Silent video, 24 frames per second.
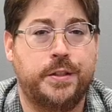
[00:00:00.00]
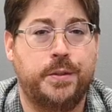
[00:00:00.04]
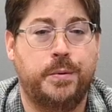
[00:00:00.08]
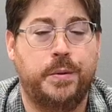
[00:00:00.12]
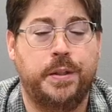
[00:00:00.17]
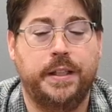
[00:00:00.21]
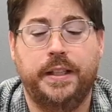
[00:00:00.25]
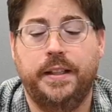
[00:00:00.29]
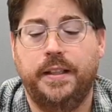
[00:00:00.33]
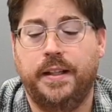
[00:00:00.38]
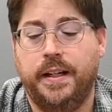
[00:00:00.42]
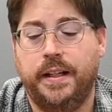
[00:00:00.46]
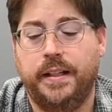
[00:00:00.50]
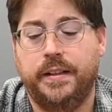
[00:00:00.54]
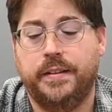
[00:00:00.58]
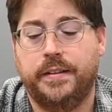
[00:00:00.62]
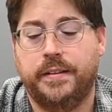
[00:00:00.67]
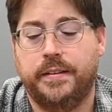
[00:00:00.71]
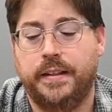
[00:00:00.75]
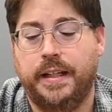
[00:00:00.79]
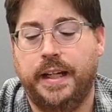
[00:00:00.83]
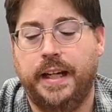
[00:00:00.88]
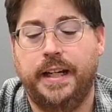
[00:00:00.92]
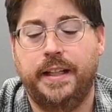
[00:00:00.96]

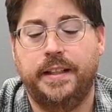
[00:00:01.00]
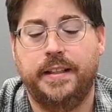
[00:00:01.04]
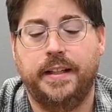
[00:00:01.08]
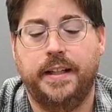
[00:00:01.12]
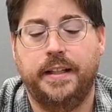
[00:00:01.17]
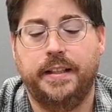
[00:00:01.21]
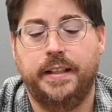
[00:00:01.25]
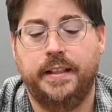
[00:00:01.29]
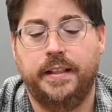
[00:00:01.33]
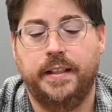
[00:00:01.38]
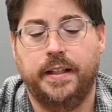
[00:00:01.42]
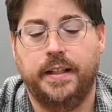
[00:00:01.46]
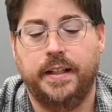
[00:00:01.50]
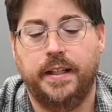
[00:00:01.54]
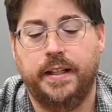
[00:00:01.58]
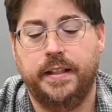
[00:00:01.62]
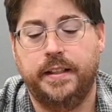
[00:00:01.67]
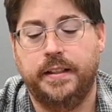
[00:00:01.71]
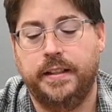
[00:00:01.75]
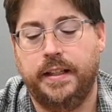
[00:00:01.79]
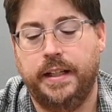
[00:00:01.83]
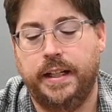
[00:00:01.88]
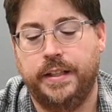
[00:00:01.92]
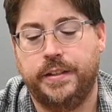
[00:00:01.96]
29th,
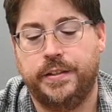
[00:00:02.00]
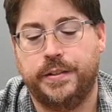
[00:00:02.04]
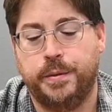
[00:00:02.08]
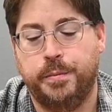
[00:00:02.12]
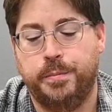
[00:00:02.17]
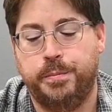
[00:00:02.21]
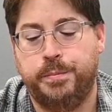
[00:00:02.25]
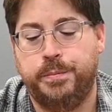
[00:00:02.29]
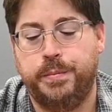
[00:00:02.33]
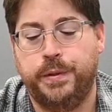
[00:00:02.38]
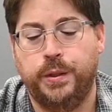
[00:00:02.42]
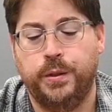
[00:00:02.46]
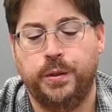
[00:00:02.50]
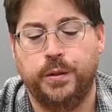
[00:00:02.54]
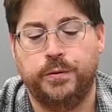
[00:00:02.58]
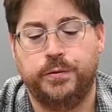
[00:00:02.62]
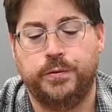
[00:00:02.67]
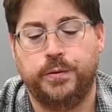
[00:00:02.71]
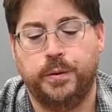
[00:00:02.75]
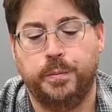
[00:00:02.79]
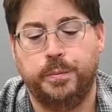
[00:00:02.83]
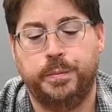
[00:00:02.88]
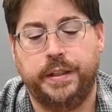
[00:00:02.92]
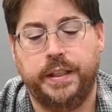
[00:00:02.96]
$8.99. It's a
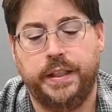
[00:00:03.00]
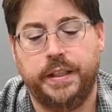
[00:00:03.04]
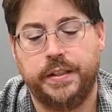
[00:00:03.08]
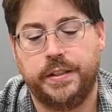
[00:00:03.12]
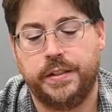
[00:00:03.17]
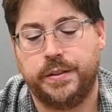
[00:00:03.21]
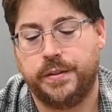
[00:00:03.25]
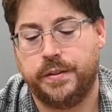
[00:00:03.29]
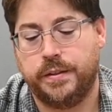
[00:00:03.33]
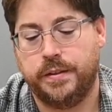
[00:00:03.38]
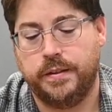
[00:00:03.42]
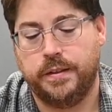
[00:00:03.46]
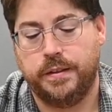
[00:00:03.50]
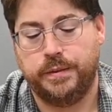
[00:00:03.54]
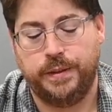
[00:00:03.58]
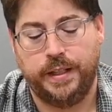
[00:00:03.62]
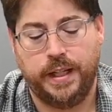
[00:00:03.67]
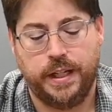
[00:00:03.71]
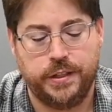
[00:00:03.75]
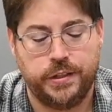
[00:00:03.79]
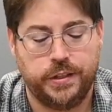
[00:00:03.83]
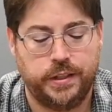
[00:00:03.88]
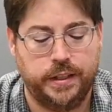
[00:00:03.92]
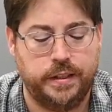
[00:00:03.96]
beautiful piece.
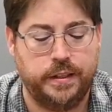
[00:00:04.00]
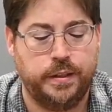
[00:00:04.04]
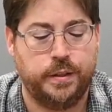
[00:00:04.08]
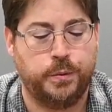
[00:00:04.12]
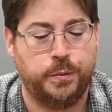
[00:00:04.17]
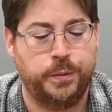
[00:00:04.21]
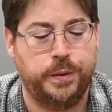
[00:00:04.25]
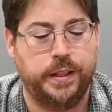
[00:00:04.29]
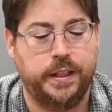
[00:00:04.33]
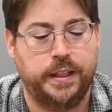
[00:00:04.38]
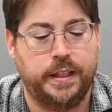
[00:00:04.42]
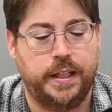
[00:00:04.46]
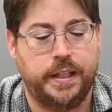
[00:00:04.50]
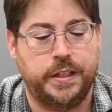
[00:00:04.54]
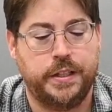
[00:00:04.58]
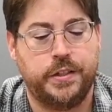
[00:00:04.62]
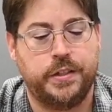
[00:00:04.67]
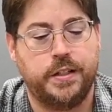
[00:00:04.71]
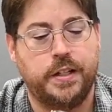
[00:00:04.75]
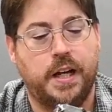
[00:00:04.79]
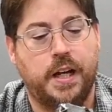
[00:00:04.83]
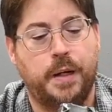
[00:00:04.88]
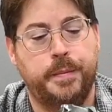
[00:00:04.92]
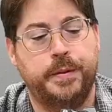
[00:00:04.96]
We actually did a really
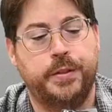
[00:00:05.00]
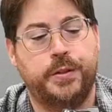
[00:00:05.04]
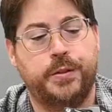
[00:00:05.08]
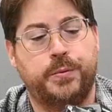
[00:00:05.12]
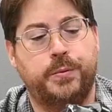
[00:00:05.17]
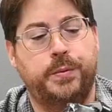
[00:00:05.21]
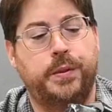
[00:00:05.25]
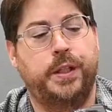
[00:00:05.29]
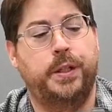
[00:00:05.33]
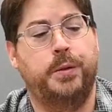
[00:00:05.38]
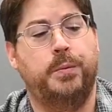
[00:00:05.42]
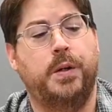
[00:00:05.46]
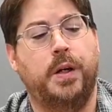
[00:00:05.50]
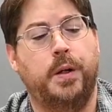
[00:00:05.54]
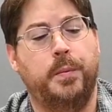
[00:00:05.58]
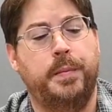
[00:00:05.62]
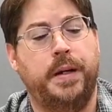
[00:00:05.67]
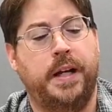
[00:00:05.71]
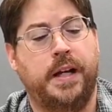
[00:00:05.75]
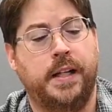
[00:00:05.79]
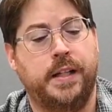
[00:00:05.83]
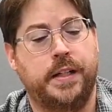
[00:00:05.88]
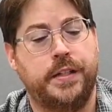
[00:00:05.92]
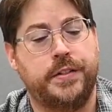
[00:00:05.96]
nice job. It's really well
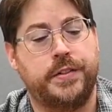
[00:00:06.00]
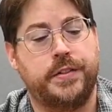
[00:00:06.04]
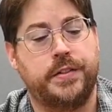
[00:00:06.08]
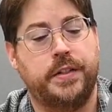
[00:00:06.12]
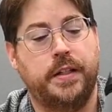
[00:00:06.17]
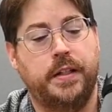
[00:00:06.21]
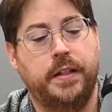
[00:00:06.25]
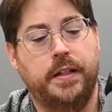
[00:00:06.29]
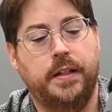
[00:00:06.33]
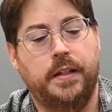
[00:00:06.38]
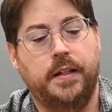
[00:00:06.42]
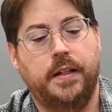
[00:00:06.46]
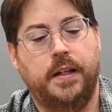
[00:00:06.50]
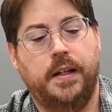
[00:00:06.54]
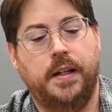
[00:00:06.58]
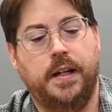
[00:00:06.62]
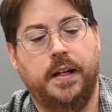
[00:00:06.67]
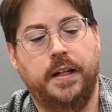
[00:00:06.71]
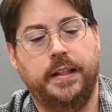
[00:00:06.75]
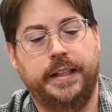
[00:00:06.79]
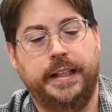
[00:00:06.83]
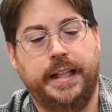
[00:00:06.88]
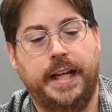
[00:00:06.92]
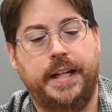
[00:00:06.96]
balanced
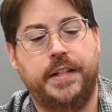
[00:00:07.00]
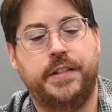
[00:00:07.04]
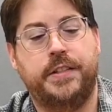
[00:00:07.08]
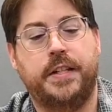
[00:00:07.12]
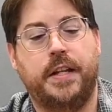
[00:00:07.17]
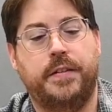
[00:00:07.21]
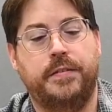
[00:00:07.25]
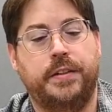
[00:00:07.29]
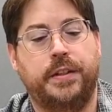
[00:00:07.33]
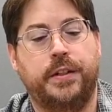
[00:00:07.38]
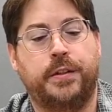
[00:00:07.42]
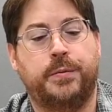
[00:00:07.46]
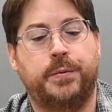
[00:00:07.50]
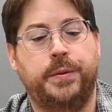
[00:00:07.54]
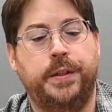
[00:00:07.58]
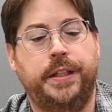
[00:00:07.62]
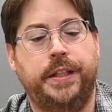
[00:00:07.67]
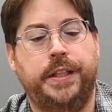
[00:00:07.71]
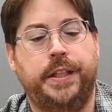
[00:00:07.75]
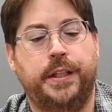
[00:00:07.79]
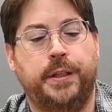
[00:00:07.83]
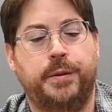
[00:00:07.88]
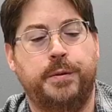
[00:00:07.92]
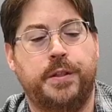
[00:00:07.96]
on the A7
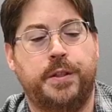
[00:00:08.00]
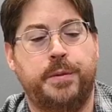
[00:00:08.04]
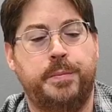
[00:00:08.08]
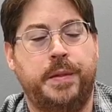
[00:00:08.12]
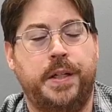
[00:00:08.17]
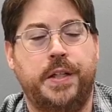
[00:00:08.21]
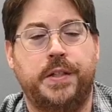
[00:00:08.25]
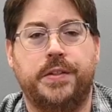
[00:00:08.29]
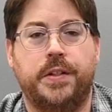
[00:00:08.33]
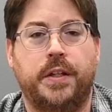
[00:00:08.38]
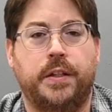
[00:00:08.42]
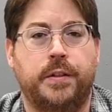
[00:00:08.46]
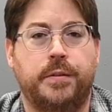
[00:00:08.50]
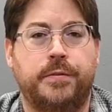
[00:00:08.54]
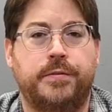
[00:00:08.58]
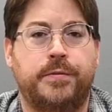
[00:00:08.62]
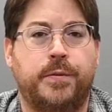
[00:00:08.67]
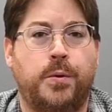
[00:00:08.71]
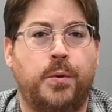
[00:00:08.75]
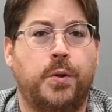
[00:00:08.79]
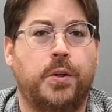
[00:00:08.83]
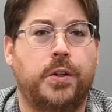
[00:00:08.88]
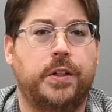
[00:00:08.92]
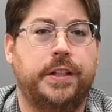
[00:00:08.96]
III here, which means on the
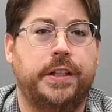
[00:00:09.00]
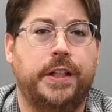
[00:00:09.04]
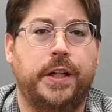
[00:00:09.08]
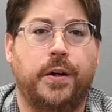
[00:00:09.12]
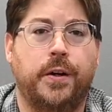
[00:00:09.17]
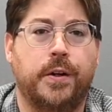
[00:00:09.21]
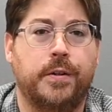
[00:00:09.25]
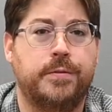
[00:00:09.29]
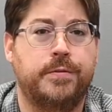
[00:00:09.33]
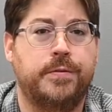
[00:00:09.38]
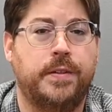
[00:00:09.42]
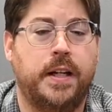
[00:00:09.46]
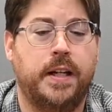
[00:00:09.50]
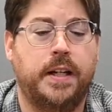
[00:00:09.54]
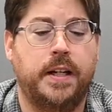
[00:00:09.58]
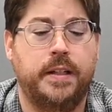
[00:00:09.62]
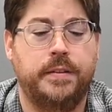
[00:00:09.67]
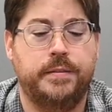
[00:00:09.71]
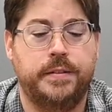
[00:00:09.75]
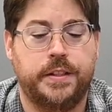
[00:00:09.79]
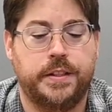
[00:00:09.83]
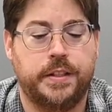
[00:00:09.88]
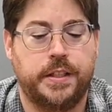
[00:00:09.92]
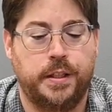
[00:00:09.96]
4 and the
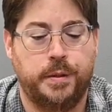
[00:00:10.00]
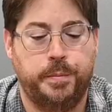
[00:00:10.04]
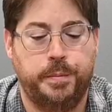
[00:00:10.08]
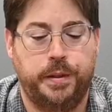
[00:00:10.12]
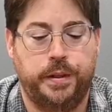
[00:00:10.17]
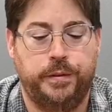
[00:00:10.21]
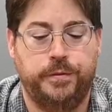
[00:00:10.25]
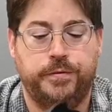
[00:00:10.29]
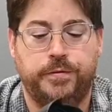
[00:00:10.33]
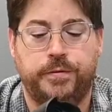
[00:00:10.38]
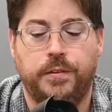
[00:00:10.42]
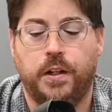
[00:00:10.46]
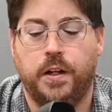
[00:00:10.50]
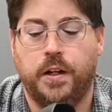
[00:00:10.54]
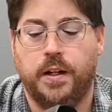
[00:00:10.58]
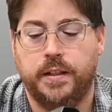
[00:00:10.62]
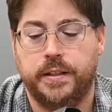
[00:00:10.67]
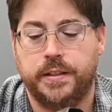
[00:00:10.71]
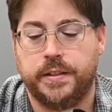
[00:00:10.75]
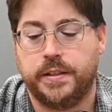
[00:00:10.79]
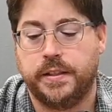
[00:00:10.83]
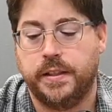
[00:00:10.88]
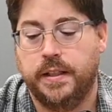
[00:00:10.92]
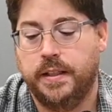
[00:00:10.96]
R5, it's going to be
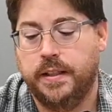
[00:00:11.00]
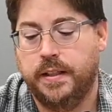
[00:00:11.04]
flawless.